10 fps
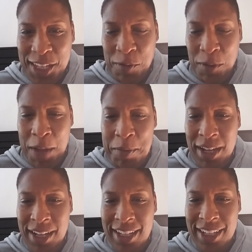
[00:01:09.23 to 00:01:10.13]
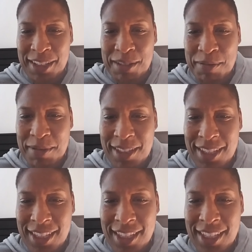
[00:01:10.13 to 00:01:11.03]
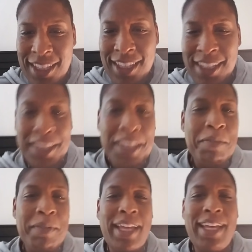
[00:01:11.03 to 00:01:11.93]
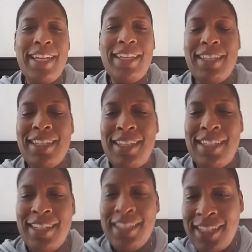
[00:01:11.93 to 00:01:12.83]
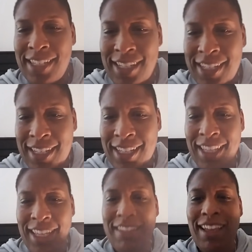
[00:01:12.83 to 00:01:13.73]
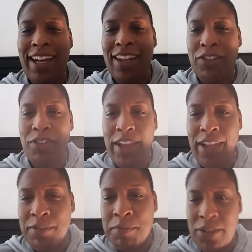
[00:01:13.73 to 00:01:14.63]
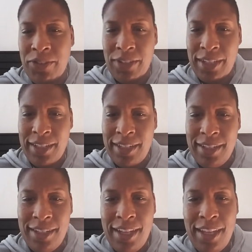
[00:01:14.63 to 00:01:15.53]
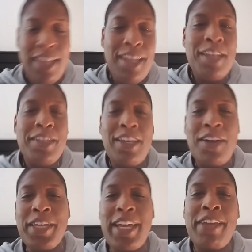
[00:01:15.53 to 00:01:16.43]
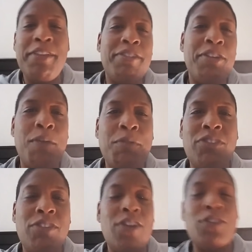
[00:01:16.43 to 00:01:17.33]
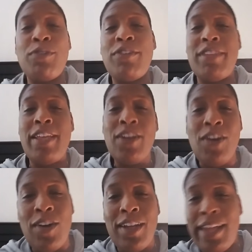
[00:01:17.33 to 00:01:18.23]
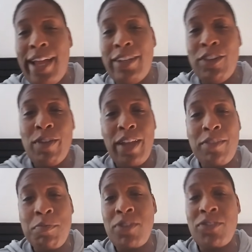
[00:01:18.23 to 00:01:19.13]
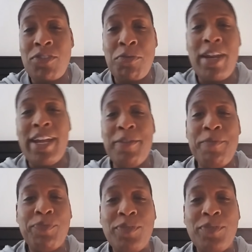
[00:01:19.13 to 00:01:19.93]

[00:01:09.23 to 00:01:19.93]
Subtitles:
Why am I up? Because I got a transmission. Okay, so I'm going to start doing this thing called galactic transmissions, right?